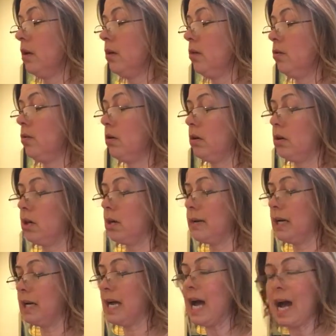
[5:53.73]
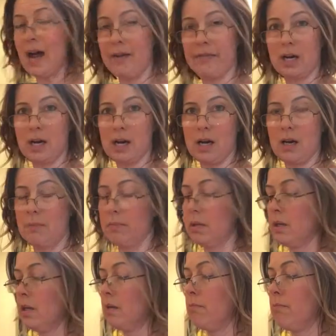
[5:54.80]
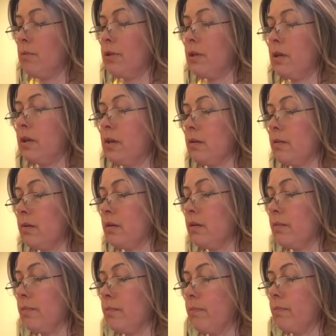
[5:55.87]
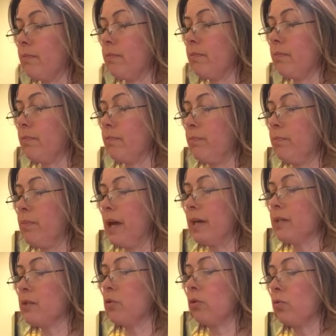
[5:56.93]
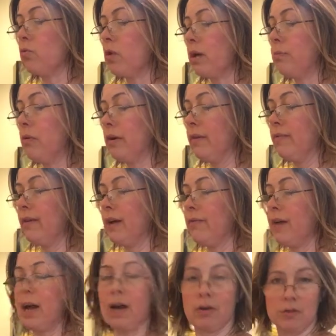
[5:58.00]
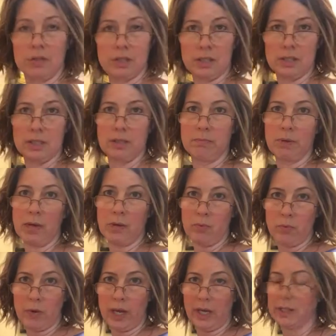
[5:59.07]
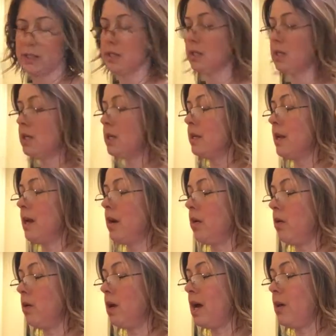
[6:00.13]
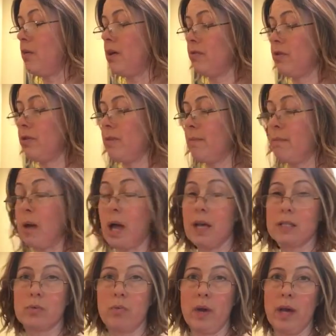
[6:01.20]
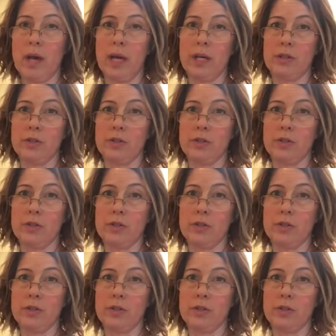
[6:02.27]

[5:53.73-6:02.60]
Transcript: or about a half a cup, but the best, or 1.5 ounces by weight. Now, however, the best way